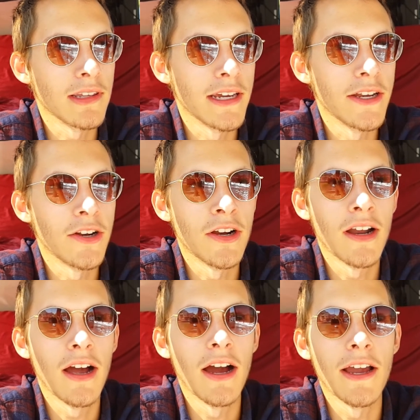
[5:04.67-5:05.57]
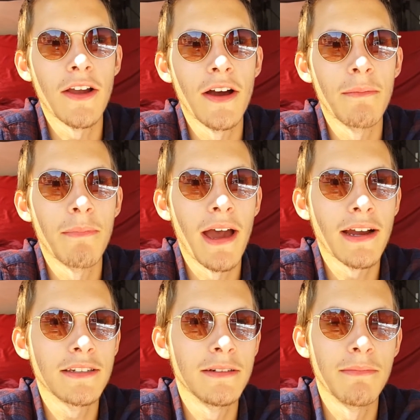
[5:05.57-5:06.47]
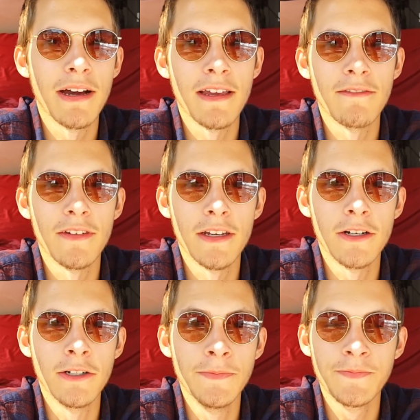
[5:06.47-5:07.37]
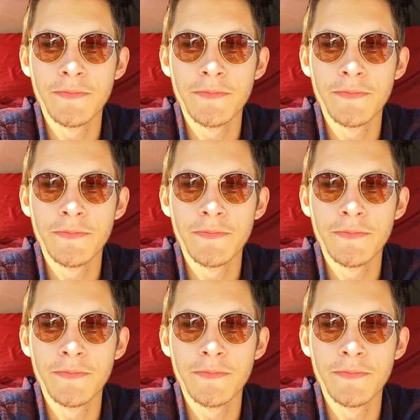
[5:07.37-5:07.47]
later, I got back to my vehicle